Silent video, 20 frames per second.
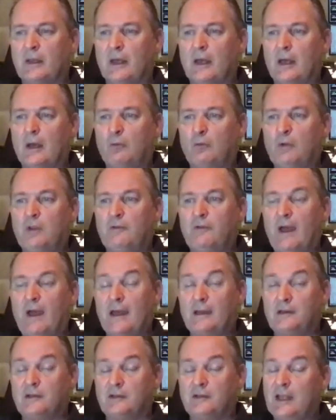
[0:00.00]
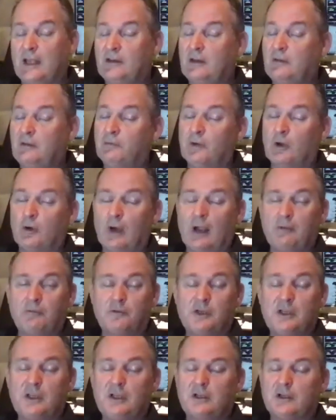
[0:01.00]
We've had net inflow
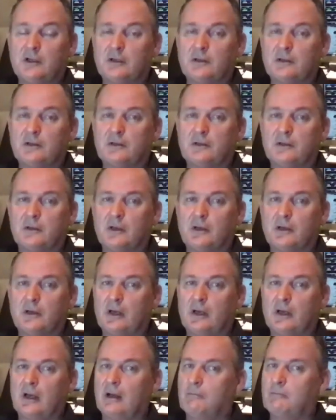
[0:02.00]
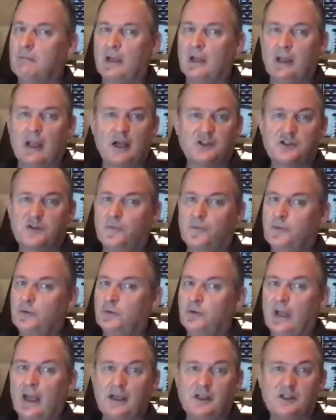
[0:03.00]
every year. Last few
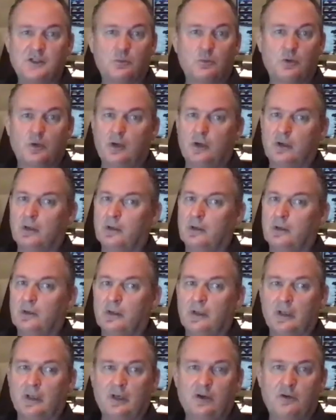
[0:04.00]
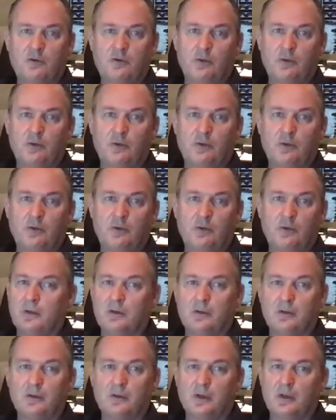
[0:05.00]
days were incredible.
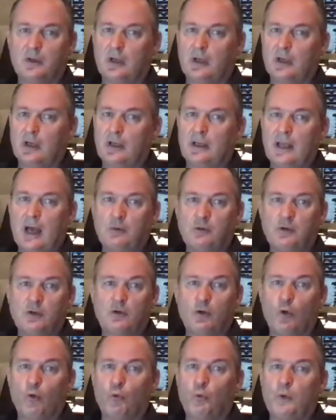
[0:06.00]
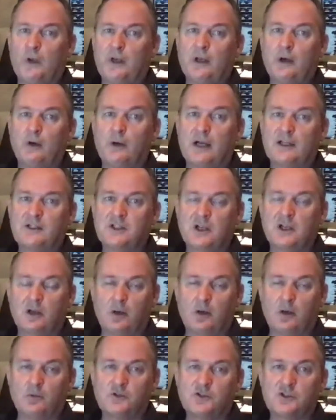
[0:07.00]
Now the gold window has
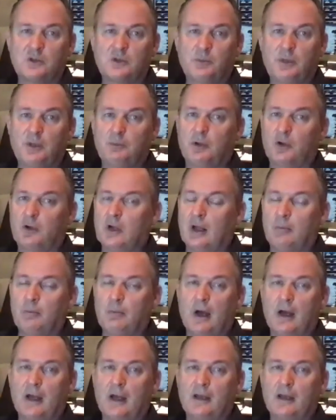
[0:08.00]
closed and people can't buy any